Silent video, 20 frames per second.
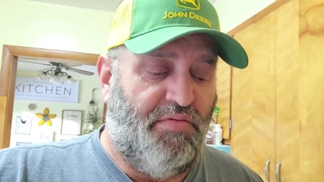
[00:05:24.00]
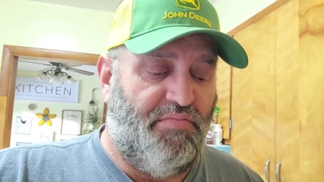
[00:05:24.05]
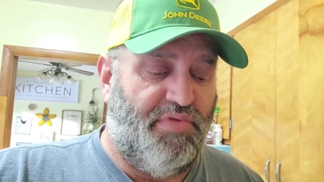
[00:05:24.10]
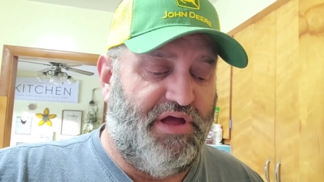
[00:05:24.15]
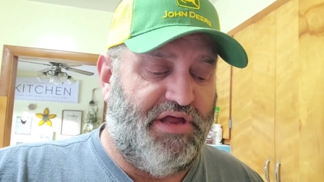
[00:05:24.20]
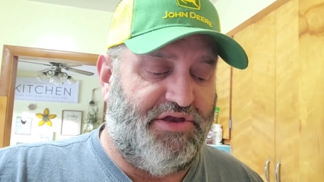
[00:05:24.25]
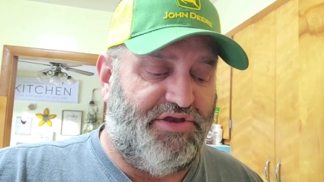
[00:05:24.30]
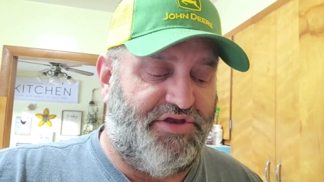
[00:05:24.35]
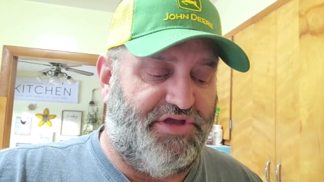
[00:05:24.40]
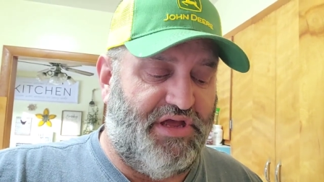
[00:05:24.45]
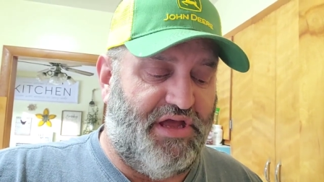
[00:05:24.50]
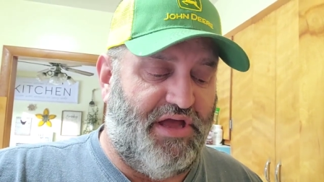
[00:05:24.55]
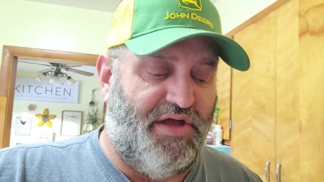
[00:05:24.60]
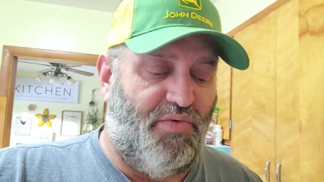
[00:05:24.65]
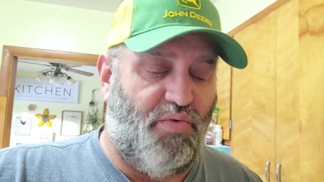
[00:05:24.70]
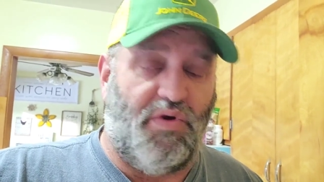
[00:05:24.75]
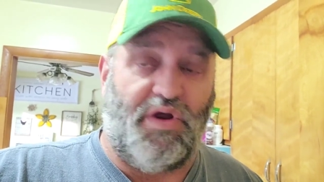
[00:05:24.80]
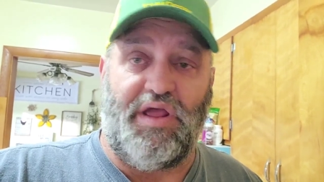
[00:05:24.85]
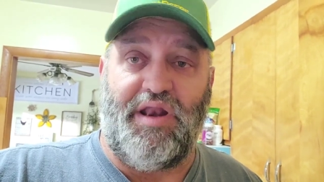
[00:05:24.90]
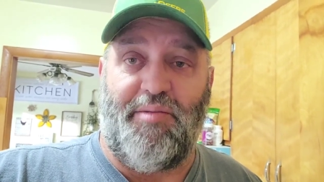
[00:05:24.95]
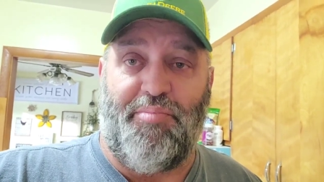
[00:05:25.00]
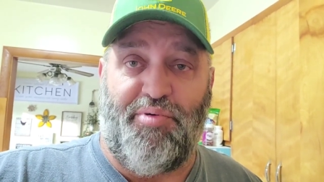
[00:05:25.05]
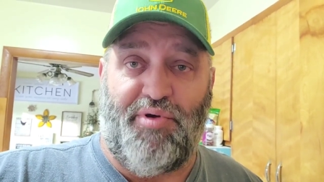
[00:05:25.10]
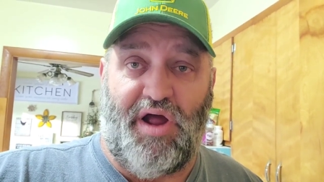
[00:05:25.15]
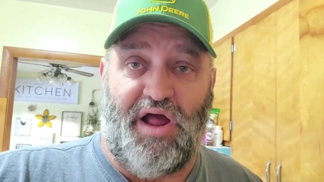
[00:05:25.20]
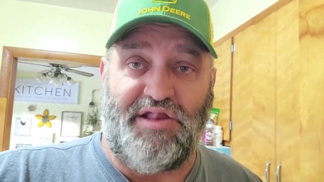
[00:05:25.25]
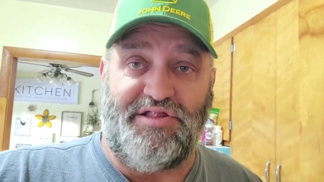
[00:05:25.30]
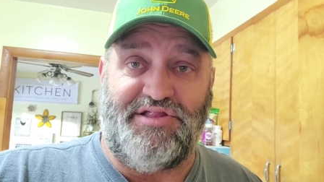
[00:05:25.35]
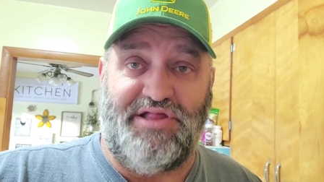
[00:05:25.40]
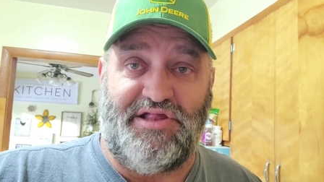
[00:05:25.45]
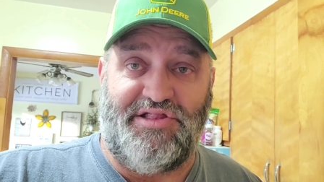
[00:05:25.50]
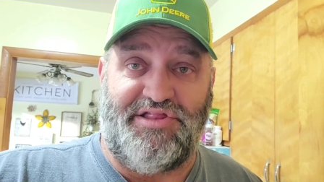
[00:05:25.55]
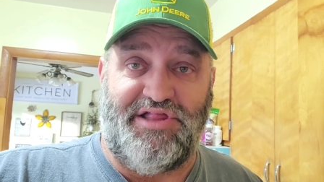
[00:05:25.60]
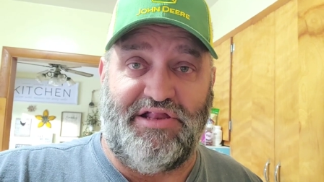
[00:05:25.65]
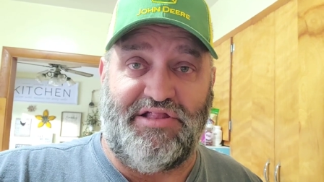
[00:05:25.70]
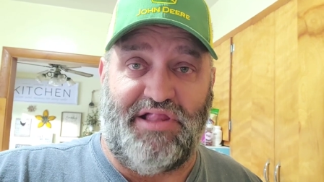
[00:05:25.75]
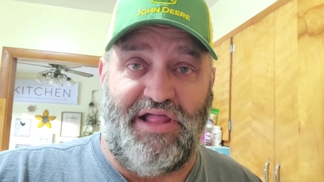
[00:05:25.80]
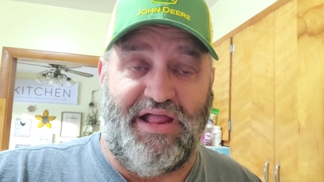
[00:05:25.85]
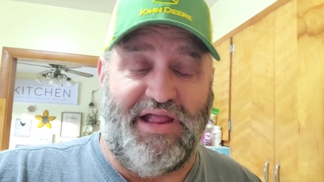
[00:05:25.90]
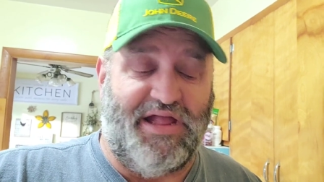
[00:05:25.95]
But uh, we're going to process
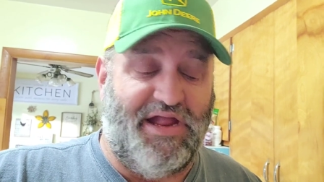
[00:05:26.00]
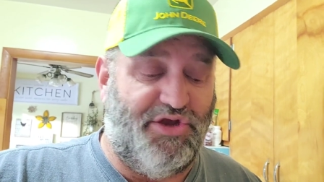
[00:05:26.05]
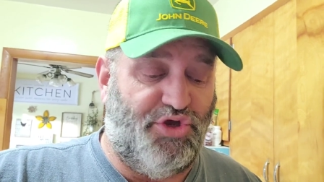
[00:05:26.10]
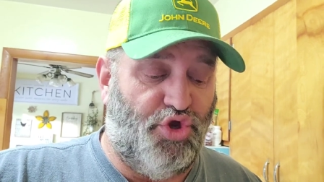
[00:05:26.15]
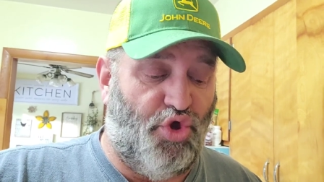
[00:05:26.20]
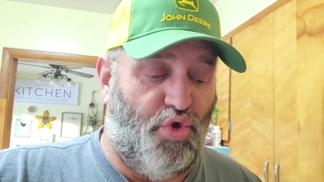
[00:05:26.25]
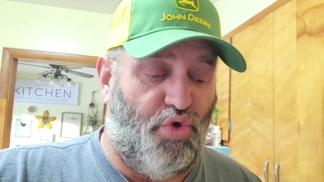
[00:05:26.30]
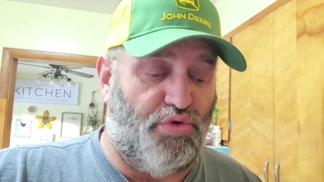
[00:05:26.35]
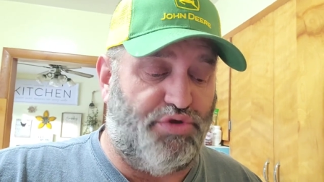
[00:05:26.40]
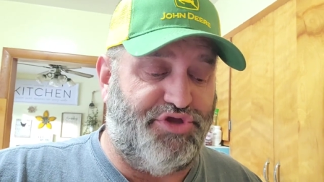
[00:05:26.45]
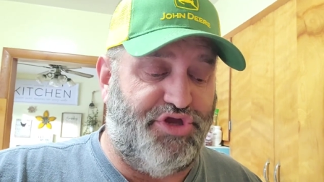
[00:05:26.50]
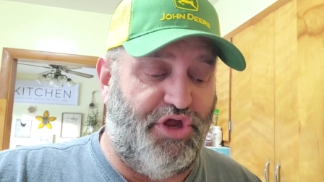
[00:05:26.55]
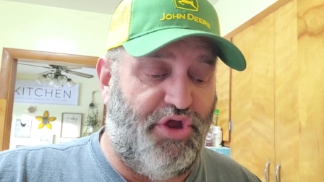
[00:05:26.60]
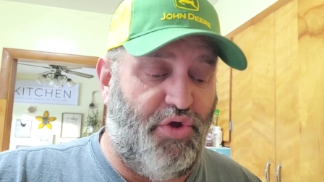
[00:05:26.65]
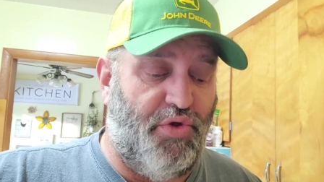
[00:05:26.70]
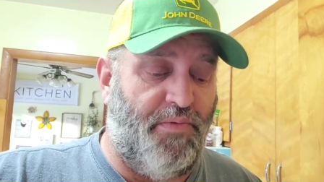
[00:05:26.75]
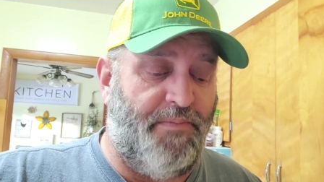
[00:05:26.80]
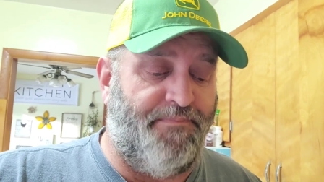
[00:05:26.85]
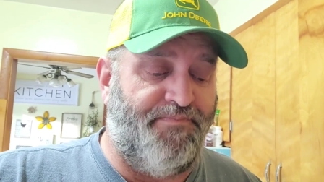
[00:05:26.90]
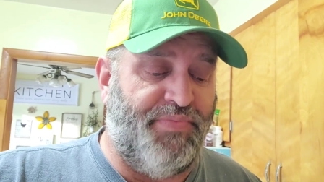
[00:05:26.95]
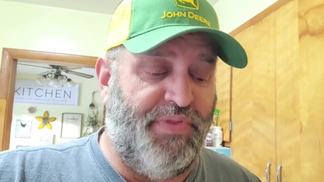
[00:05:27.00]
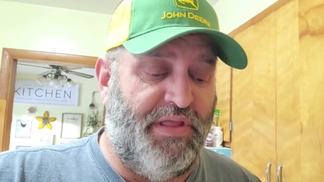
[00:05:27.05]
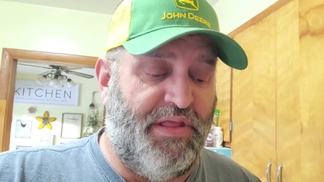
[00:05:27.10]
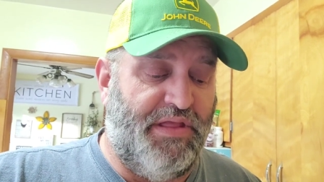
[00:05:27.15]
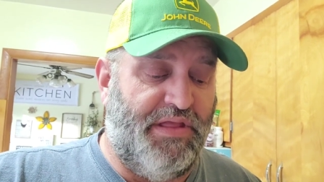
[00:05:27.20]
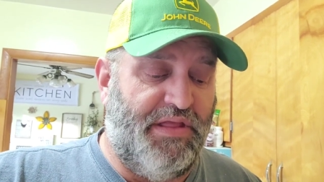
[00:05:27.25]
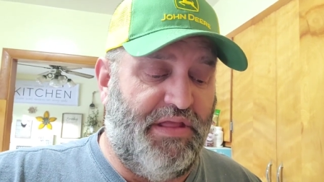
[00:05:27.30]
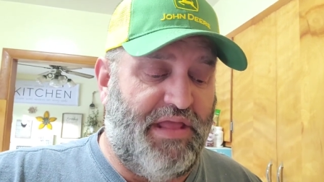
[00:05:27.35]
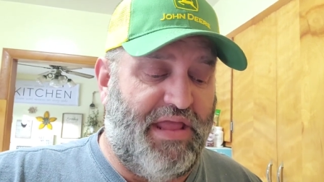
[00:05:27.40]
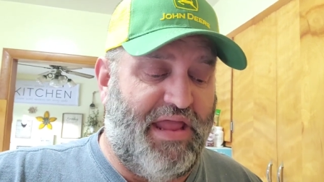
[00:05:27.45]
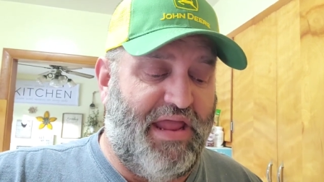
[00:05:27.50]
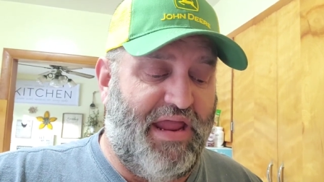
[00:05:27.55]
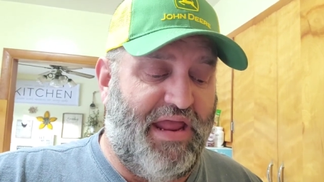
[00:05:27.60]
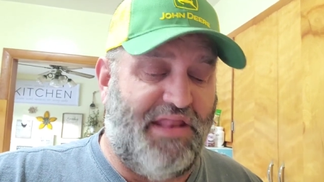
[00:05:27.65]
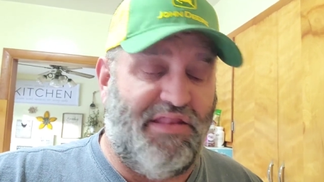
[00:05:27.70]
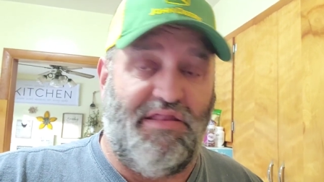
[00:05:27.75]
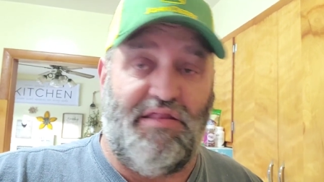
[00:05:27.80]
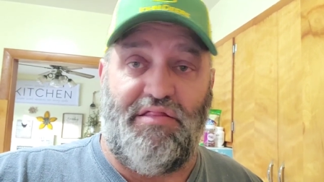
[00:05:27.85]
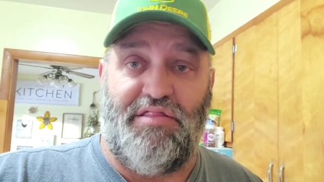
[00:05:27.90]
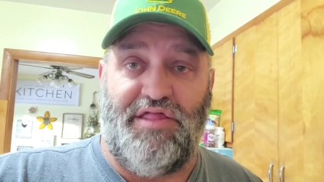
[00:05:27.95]
these like I told you,
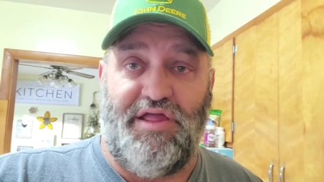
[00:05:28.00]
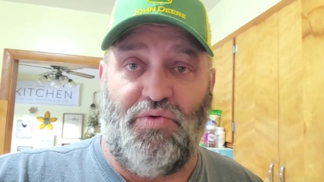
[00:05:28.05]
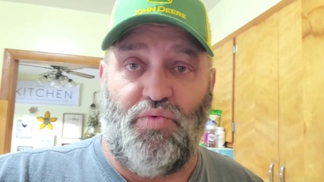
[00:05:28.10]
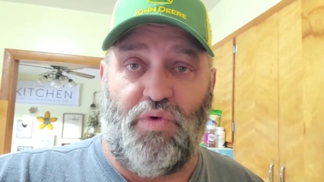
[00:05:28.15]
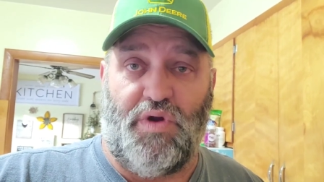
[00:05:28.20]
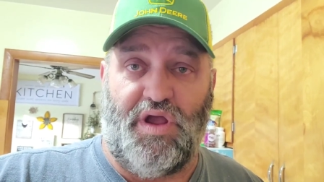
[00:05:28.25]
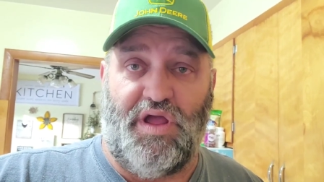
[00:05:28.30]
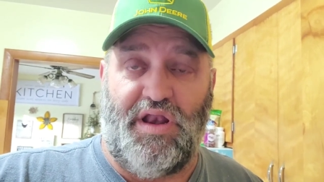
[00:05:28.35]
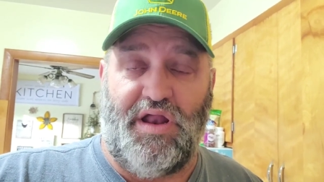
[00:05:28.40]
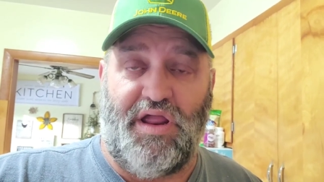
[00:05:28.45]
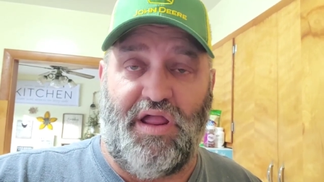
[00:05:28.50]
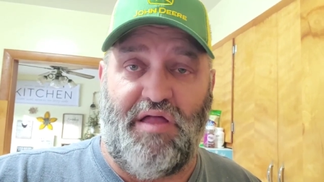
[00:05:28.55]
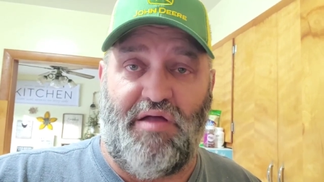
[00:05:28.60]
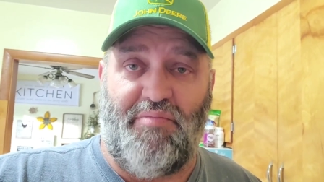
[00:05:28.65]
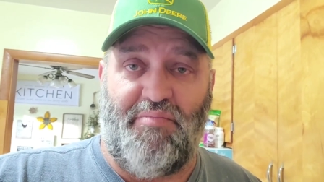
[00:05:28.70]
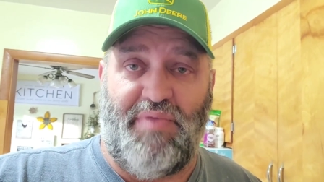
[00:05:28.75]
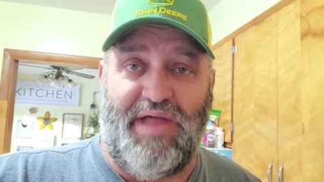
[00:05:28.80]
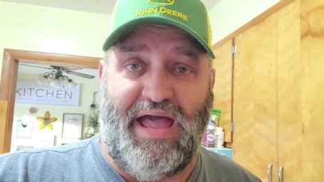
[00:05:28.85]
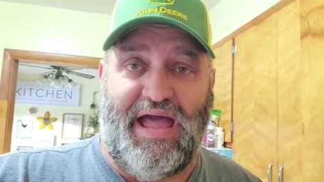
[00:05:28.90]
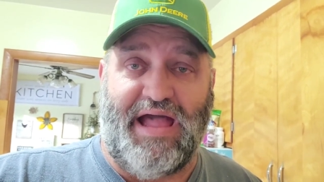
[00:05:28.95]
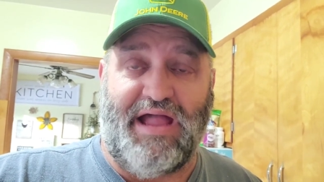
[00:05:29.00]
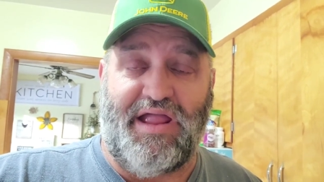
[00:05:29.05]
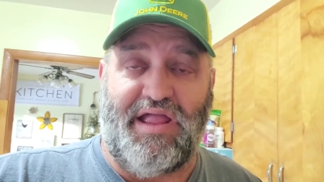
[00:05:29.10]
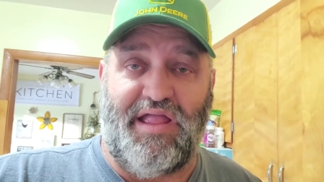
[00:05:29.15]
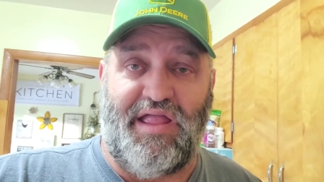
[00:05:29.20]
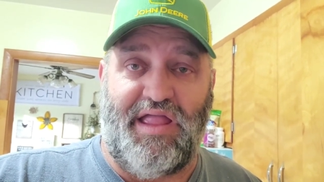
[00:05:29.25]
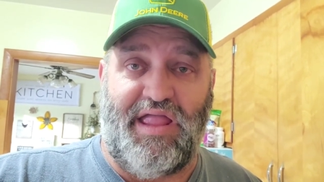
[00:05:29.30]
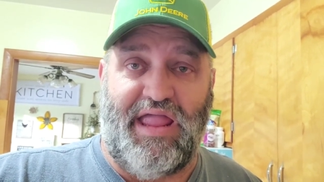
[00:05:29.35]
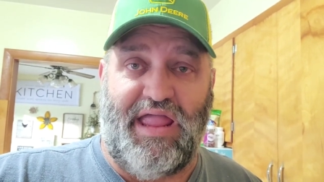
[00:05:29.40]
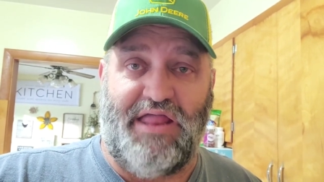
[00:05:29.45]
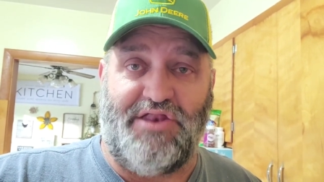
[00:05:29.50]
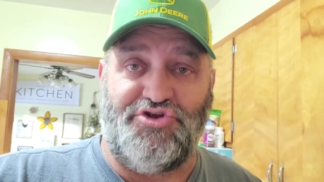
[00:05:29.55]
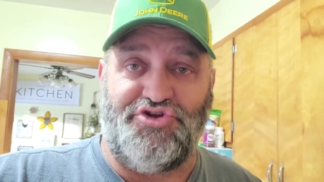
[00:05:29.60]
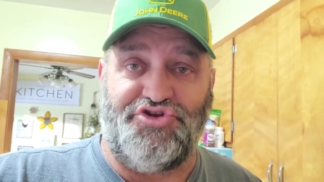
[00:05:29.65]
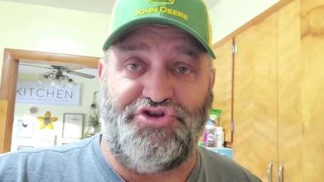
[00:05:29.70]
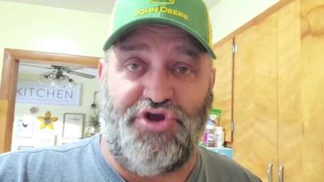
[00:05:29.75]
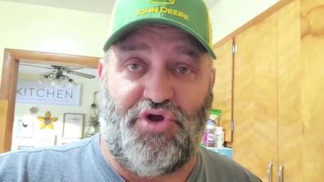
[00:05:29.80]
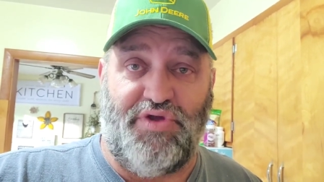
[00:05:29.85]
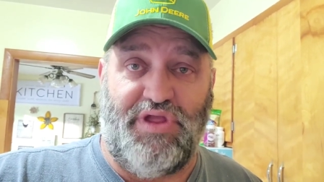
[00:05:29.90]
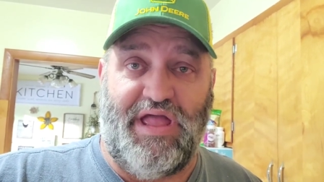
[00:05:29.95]
and then we're going to come back and
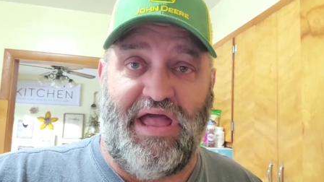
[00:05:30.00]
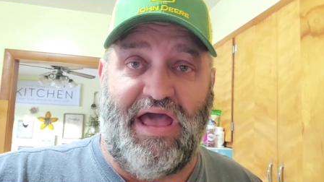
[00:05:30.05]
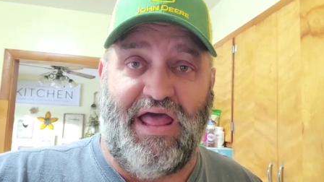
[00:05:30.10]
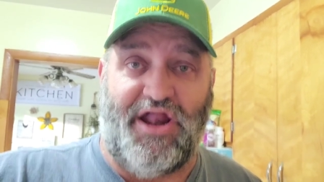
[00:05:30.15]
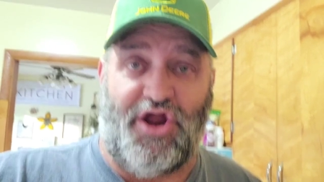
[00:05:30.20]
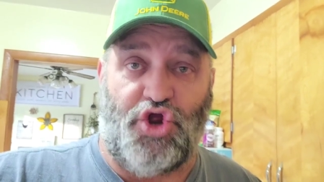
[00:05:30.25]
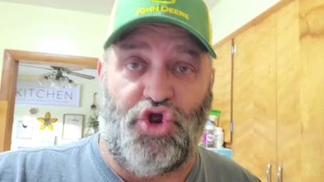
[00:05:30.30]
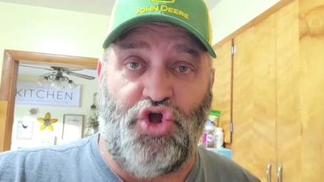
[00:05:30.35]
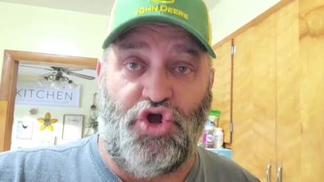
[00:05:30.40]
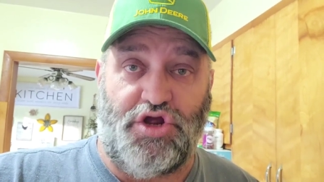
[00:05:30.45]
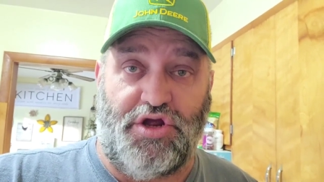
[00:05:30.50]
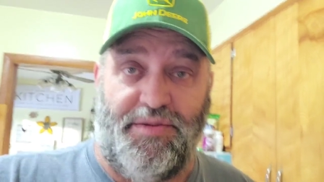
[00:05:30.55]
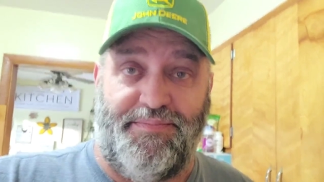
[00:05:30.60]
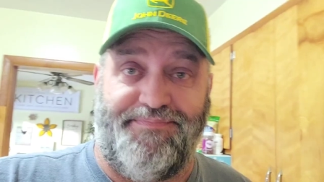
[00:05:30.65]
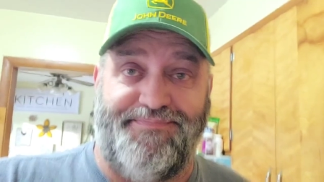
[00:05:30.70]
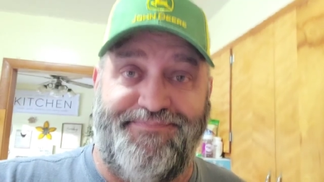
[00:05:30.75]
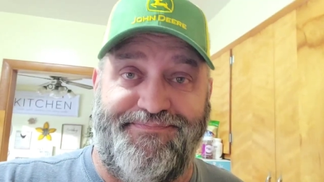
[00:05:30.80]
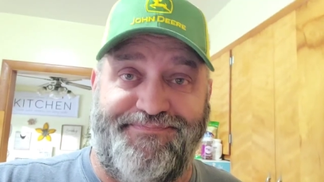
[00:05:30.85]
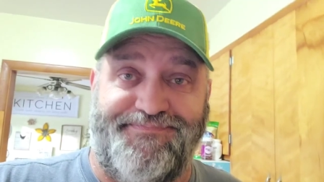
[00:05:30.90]
show you how to cook them.